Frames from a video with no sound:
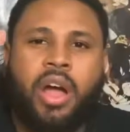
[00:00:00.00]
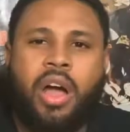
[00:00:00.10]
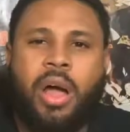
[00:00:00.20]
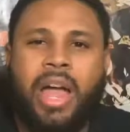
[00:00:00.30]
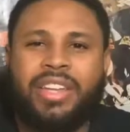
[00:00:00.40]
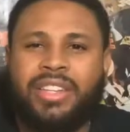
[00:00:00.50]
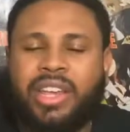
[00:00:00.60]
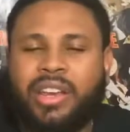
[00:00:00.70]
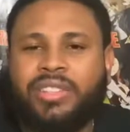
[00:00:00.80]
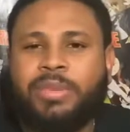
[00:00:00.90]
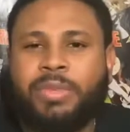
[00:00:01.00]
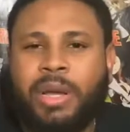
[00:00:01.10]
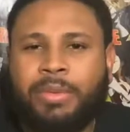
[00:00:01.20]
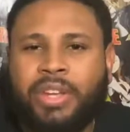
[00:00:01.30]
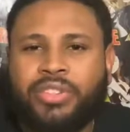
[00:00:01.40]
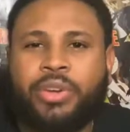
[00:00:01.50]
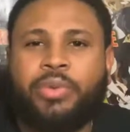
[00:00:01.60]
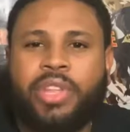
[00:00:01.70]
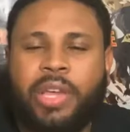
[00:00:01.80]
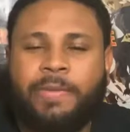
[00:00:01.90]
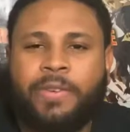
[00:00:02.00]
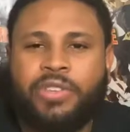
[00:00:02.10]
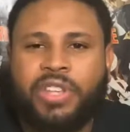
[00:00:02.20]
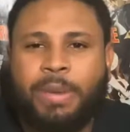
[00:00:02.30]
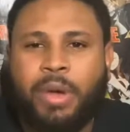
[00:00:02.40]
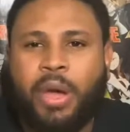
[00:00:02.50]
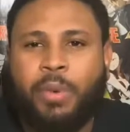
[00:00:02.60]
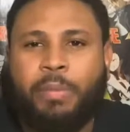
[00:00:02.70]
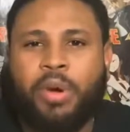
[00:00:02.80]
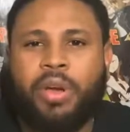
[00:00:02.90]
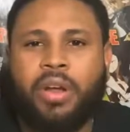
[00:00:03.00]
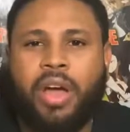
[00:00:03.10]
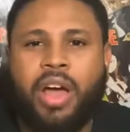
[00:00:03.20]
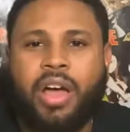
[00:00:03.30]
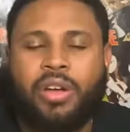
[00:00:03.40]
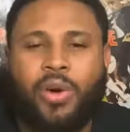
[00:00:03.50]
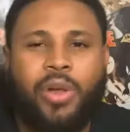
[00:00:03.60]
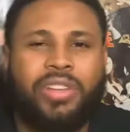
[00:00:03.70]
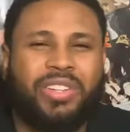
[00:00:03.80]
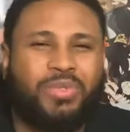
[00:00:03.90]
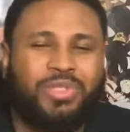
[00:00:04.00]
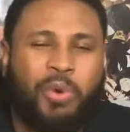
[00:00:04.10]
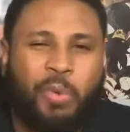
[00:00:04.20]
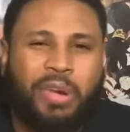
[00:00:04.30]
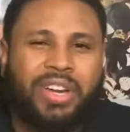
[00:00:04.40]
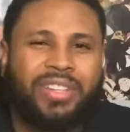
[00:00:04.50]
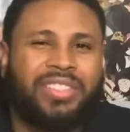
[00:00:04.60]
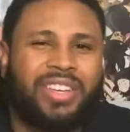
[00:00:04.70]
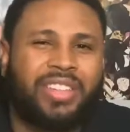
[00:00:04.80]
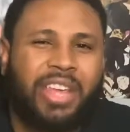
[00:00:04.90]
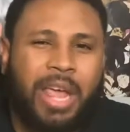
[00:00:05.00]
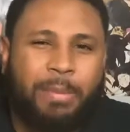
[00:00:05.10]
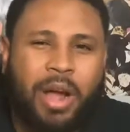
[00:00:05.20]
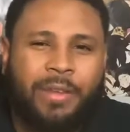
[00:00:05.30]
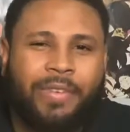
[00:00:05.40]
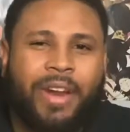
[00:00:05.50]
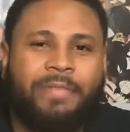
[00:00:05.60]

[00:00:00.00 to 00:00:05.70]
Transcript: I did get it sometime last year when the game first came out, but all I did was open it and take the game out of it.